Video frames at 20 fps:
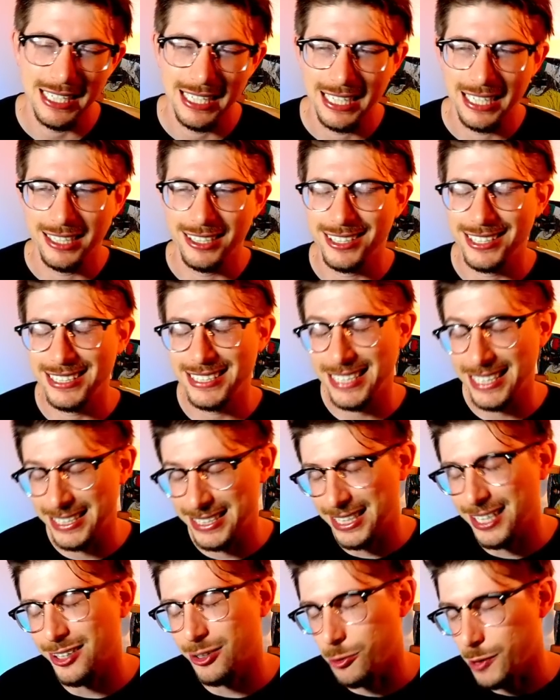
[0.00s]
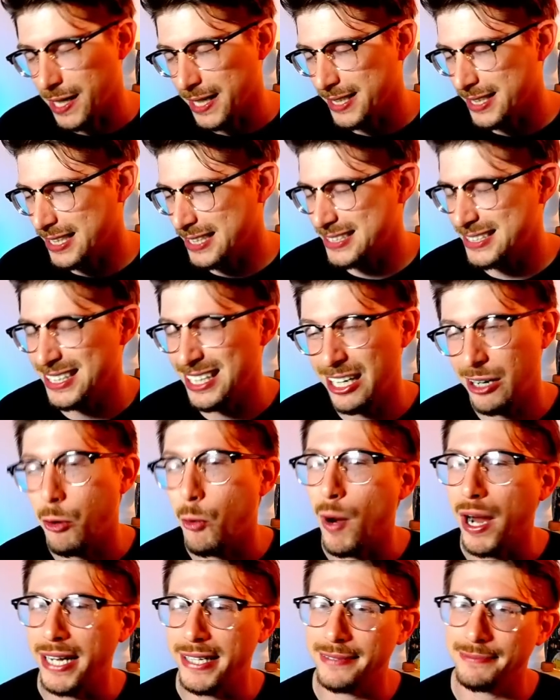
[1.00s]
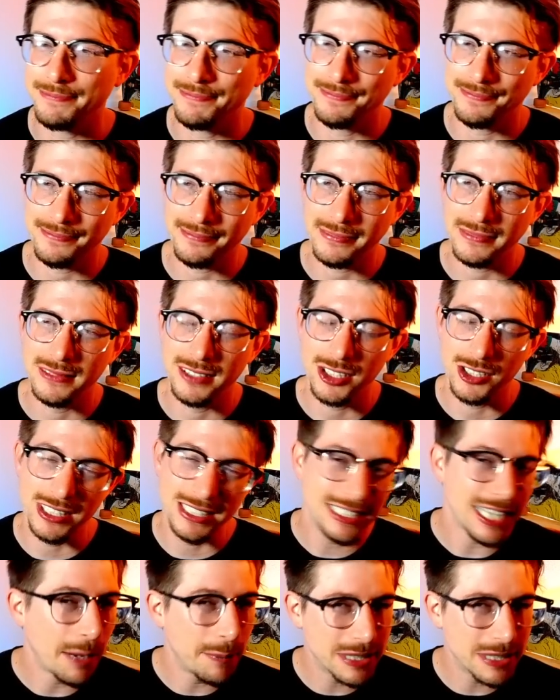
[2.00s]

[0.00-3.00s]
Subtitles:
You're going to see it's not quite. It's not quite. So this is how much